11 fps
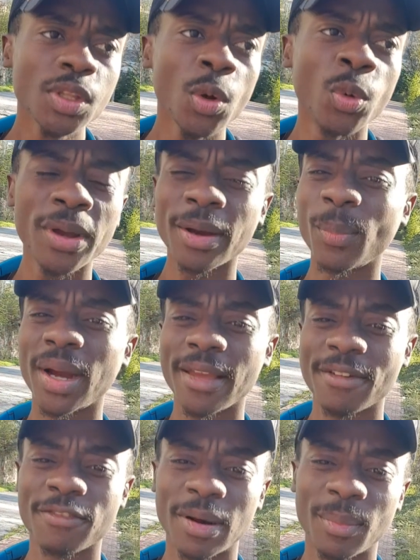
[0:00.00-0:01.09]
whereby
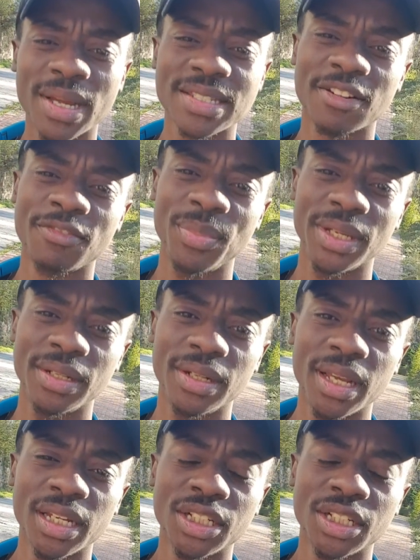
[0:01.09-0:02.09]
farmers have been